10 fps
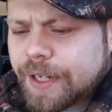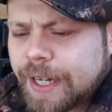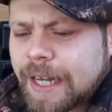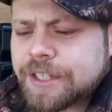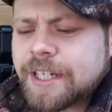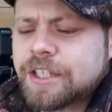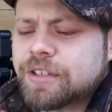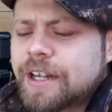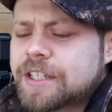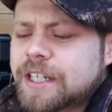It has an
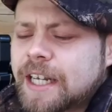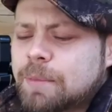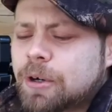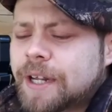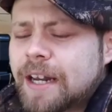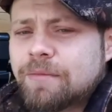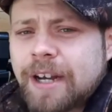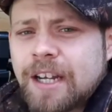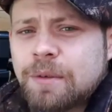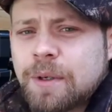integrated key mod
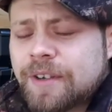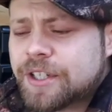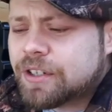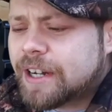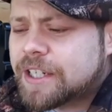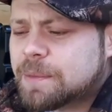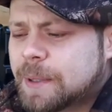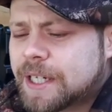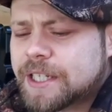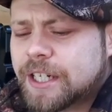handrail with integrated
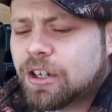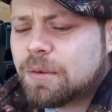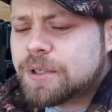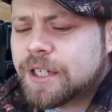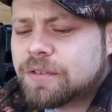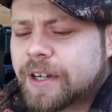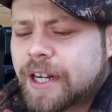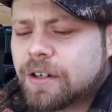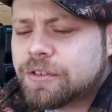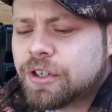Picatinny optics
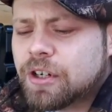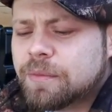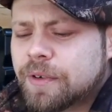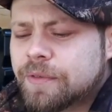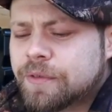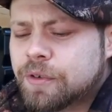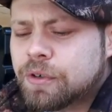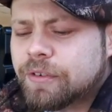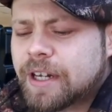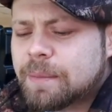rail on top of the
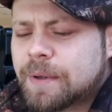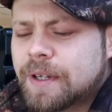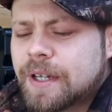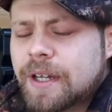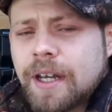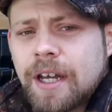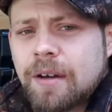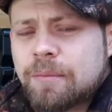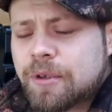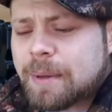foregrip.
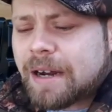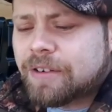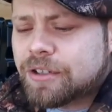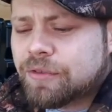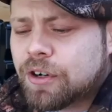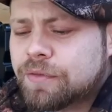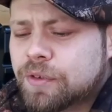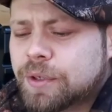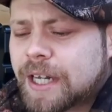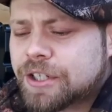The barrel is
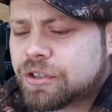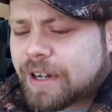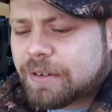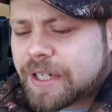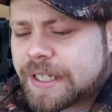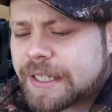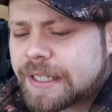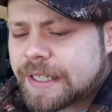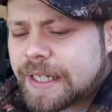rifled and shrouded.